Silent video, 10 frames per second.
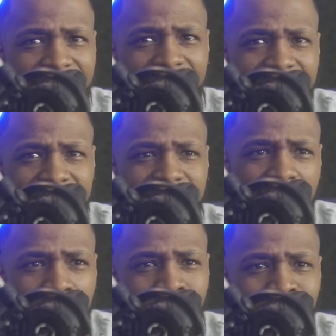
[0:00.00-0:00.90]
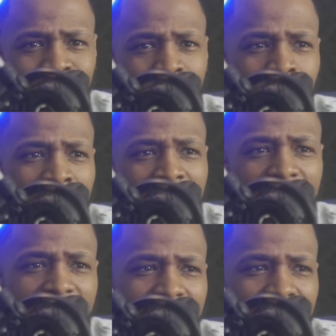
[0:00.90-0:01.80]
it's um,
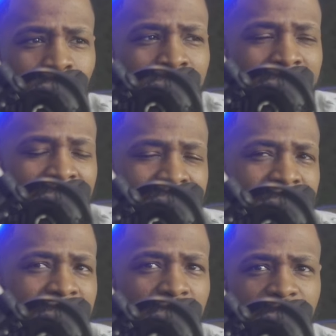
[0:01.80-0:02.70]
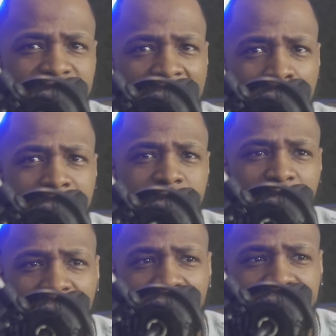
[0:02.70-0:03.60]
we it's enough time has
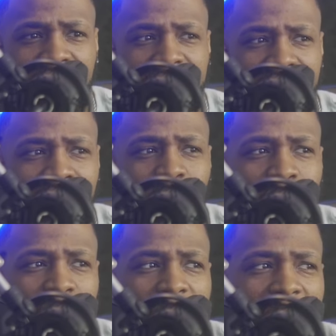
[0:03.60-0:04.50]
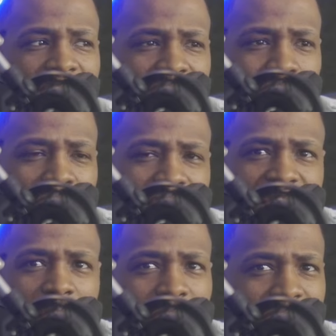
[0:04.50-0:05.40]
passed. I think we're at the right
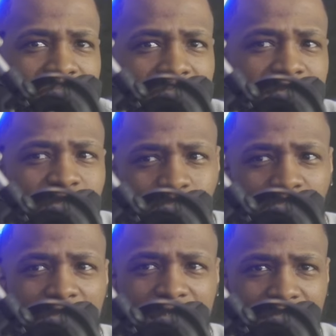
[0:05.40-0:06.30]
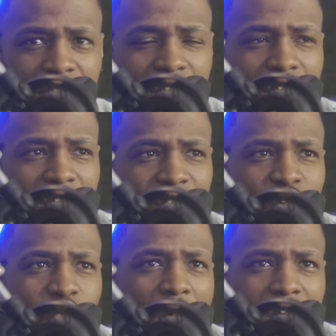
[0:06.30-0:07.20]
time of the year to where I think the
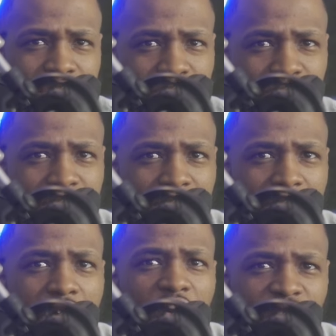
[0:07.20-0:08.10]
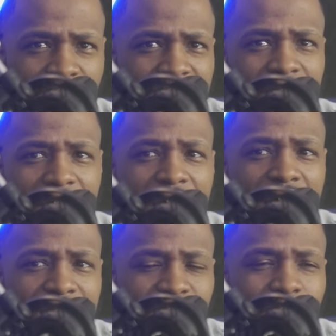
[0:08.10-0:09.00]
rosters are
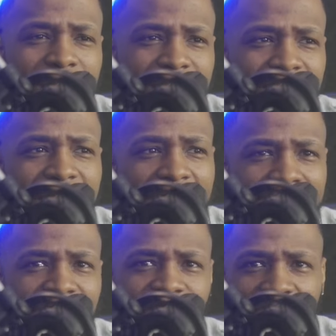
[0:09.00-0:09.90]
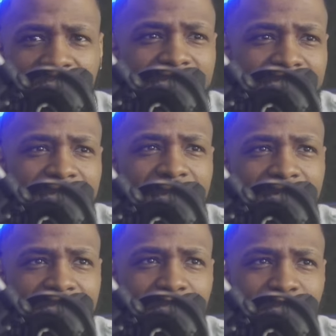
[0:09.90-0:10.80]
finalized. So I think I could finally
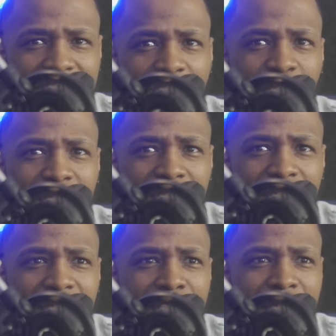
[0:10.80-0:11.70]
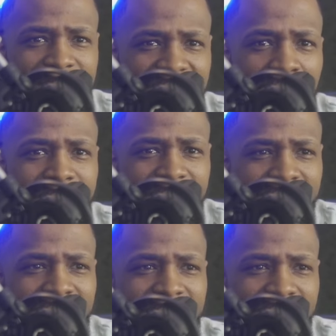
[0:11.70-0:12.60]
put out my top
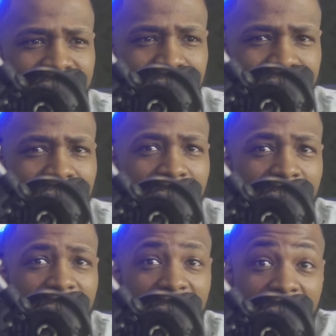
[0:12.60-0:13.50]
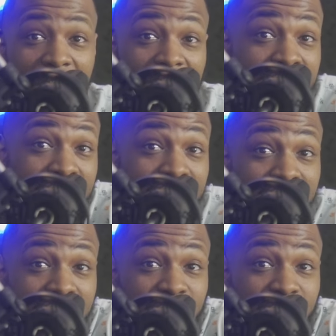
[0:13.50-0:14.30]
ten teams heading into